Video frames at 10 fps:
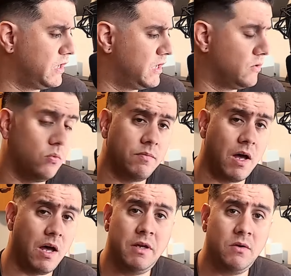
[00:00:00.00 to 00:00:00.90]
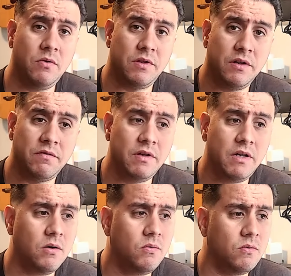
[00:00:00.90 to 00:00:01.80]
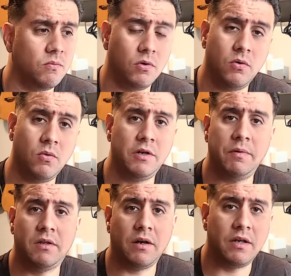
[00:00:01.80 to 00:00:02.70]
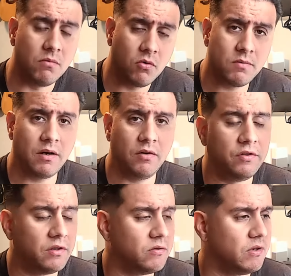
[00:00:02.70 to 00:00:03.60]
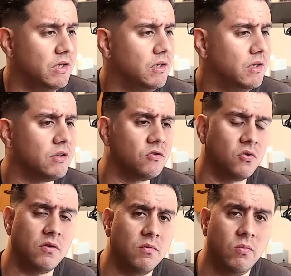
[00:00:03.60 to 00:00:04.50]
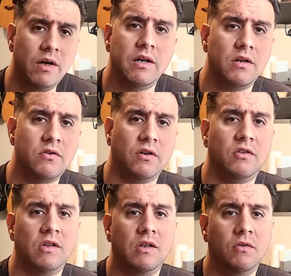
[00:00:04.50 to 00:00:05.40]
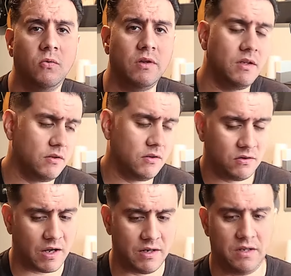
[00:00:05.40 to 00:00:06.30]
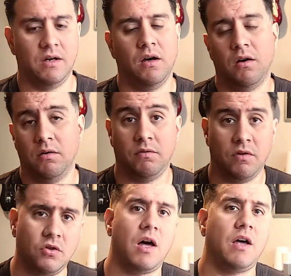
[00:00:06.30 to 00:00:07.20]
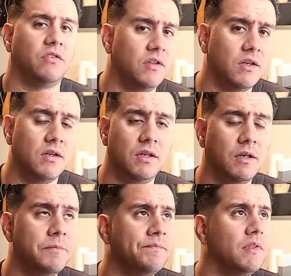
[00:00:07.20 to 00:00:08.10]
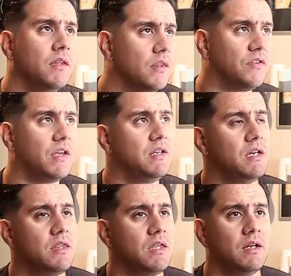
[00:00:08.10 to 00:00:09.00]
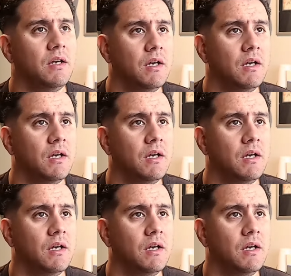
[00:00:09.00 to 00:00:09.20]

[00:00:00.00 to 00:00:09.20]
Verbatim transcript: and I'm here with another video. We're going to be talking more about 0e and sort of the weird intricacies within this idea of the lost D&D. This idea that